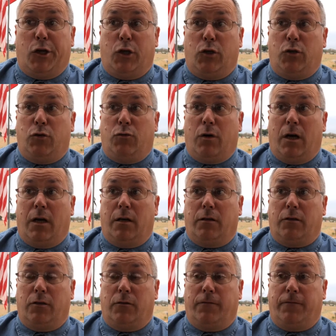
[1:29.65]
You
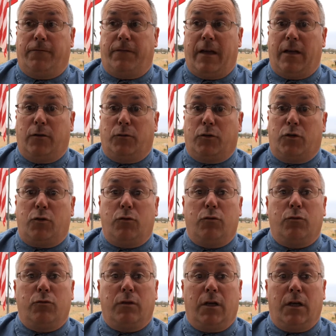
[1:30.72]
failed
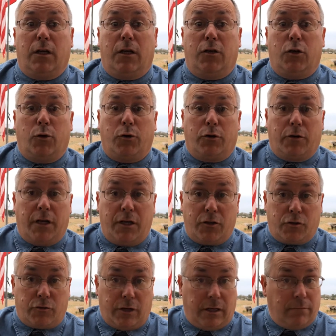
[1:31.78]
to know your history,